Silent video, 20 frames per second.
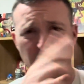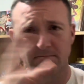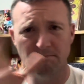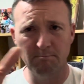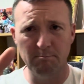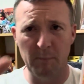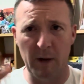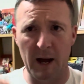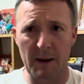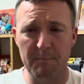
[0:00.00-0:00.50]

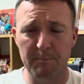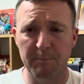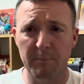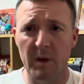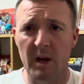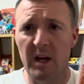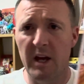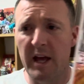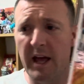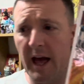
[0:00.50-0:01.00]
But
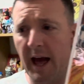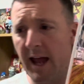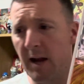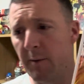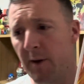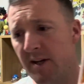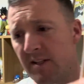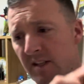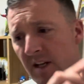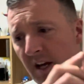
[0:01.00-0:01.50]

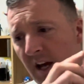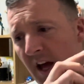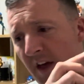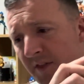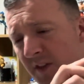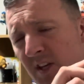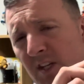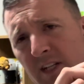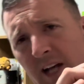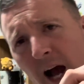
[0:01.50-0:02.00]
anyways,
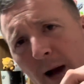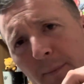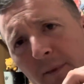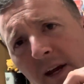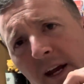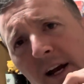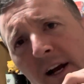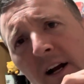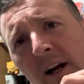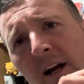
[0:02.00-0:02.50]
this copy
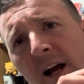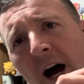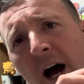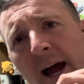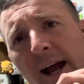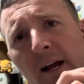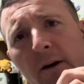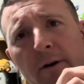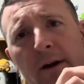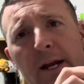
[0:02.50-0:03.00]
here in
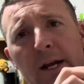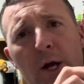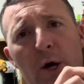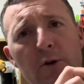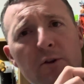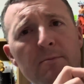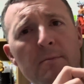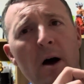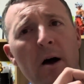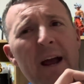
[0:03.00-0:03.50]
high grade
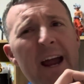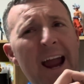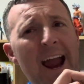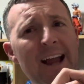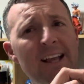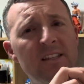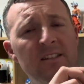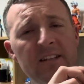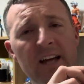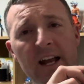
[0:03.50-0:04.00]
goes about
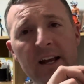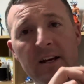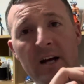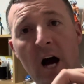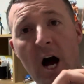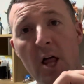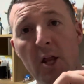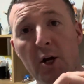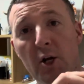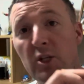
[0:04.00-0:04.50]
$8 to
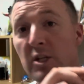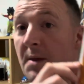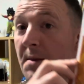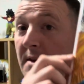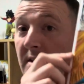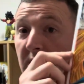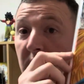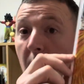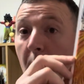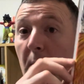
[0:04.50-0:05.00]
$10, and this
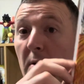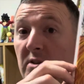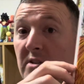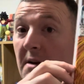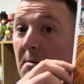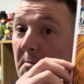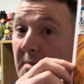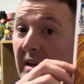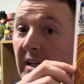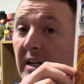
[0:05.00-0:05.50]
is almost a
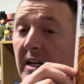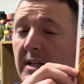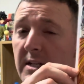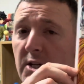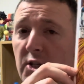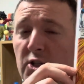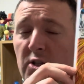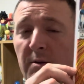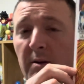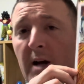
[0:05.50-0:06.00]
mint
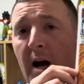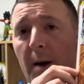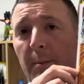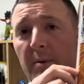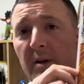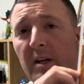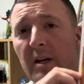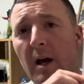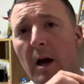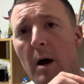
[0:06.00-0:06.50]
condition
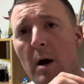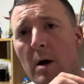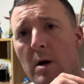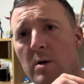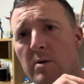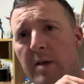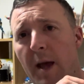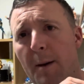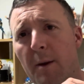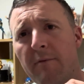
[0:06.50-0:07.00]
copy. I
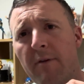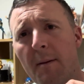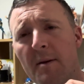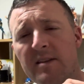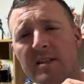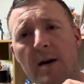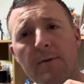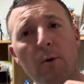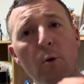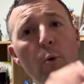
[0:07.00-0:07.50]
was able to find
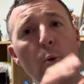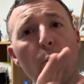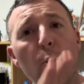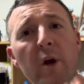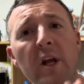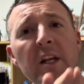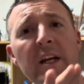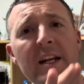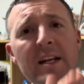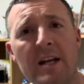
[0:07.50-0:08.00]
myself a
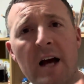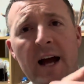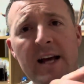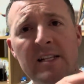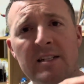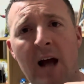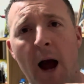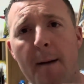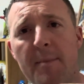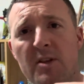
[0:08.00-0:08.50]
really nice
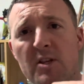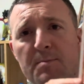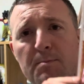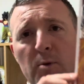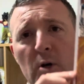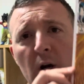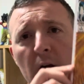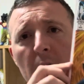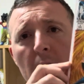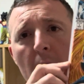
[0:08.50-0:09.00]
copy of this
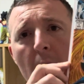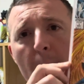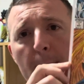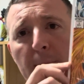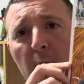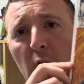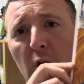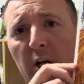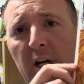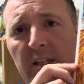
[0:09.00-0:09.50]
book.
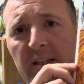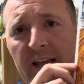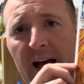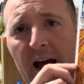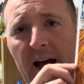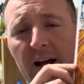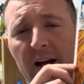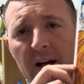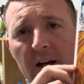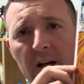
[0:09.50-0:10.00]
But look at
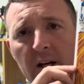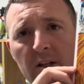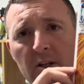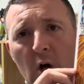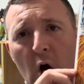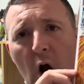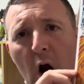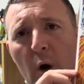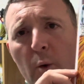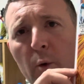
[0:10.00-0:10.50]
that. The
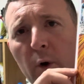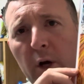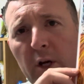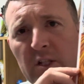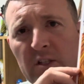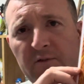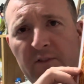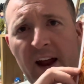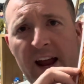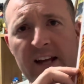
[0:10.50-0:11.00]
artwork
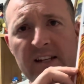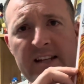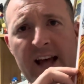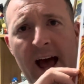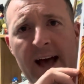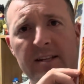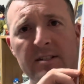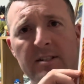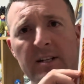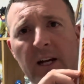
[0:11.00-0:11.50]
is
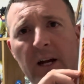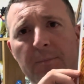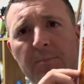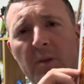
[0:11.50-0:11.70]
fantastic.